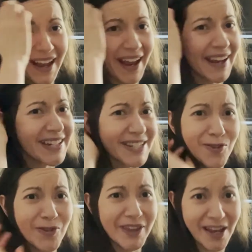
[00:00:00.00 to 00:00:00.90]
I can deal
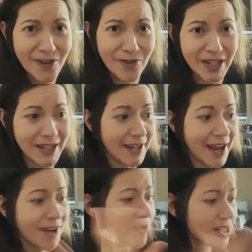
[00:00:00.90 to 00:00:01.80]
with angry.
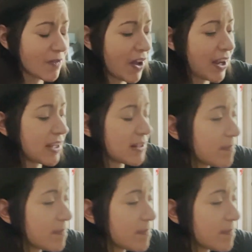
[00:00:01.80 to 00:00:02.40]
Angry's fine,